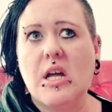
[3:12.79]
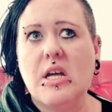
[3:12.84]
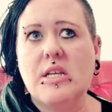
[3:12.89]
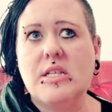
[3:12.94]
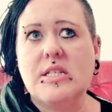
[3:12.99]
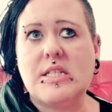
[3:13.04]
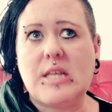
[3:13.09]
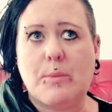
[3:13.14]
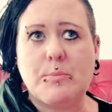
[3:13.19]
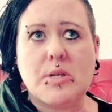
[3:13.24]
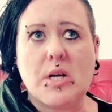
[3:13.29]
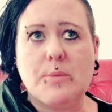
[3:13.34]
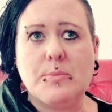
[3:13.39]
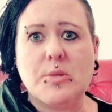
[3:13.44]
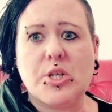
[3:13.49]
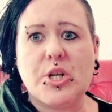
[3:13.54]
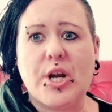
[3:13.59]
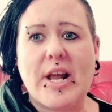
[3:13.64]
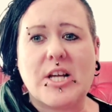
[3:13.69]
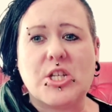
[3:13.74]
sometimes
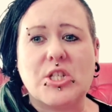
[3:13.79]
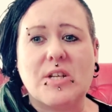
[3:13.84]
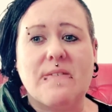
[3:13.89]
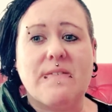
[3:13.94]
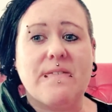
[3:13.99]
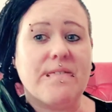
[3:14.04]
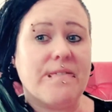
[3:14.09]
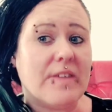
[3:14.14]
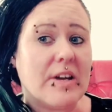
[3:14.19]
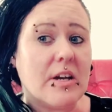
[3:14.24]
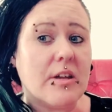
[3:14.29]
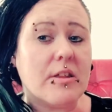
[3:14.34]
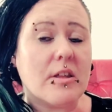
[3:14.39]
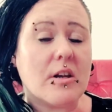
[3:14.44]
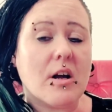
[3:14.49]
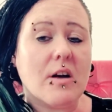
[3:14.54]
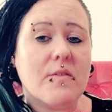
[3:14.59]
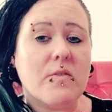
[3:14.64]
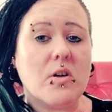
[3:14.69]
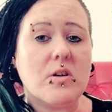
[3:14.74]
I don't actually feel that
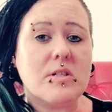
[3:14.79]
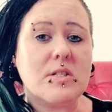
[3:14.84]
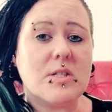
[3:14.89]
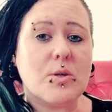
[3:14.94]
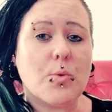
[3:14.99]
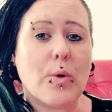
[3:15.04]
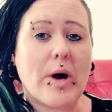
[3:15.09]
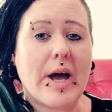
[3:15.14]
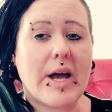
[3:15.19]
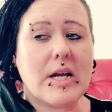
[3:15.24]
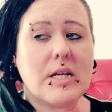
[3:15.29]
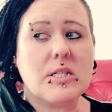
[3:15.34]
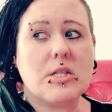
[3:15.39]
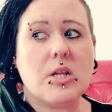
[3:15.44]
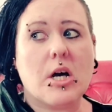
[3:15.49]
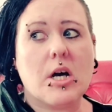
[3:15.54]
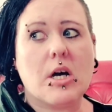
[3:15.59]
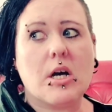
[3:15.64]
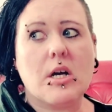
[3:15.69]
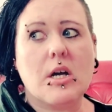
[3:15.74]
I've lost the weight,
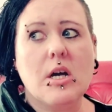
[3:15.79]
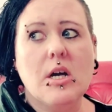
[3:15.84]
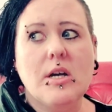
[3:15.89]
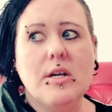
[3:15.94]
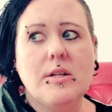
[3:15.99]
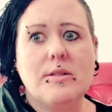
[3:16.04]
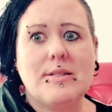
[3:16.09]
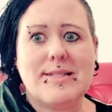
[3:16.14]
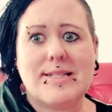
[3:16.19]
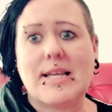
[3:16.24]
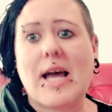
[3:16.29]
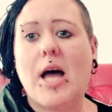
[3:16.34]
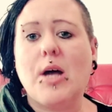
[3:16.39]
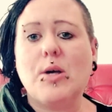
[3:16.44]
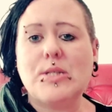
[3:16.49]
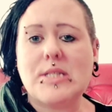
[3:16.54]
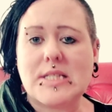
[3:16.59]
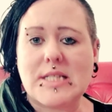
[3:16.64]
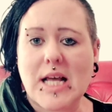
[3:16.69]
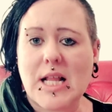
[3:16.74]
like the
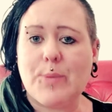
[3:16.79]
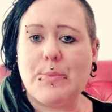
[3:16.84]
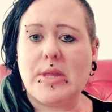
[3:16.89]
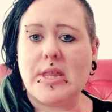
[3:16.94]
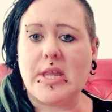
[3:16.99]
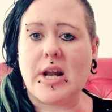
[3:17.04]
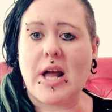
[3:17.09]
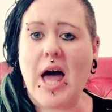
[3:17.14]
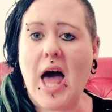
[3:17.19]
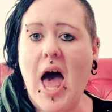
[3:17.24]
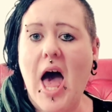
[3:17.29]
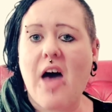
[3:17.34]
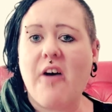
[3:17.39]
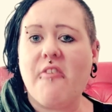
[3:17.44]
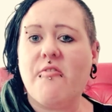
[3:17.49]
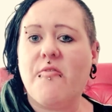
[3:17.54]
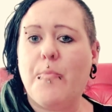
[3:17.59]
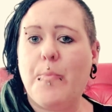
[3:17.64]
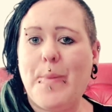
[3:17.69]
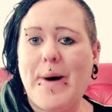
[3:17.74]
scales are telling me that I
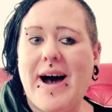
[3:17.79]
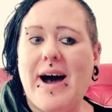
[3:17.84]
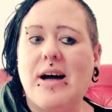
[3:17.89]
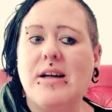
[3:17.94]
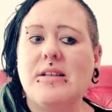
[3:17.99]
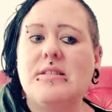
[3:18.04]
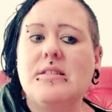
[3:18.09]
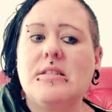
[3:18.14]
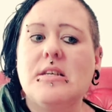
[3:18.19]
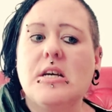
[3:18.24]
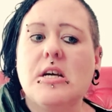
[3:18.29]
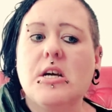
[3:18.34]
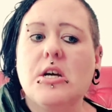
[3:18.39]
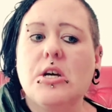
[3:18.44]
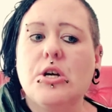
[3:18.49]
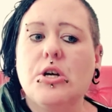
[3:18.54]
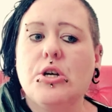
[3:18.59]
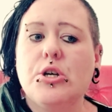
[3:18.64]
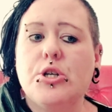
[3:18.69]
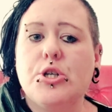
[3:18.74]
have, but
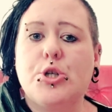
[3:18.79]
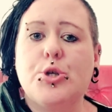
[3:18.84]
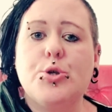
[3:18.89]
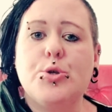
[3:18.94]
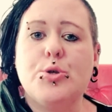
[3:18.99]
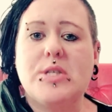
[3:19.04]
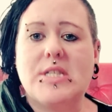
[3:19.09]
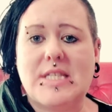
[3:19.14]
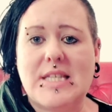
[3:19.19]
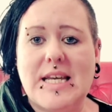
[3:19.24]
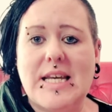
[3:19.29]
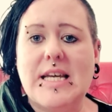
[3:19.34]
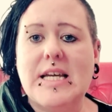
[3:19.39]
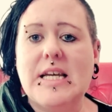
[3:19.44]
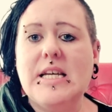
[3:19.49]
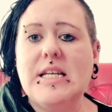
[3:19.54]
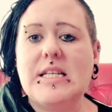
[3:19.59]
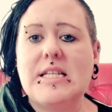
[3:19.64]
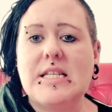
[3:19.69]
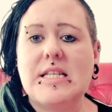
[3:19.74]
to see
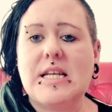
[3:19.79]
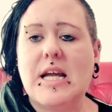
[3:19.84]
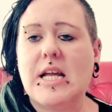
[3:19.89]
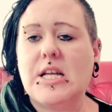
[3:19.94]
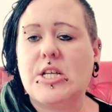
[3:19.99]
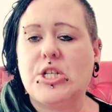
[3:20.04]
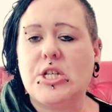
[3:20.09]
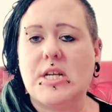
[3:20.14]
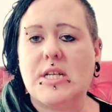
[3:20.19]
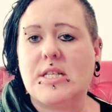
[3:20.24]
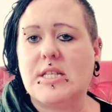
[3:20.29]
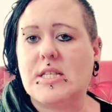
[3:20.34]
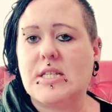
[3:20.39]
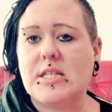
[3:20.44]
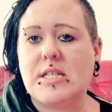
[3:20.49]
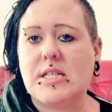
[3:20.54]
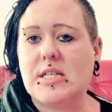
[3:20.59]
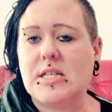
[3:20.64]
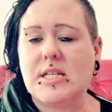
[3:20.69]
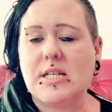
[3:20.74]
it
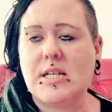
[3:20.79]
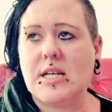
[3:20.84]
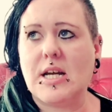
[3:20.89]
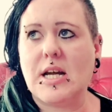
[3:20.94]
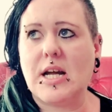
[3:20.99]
just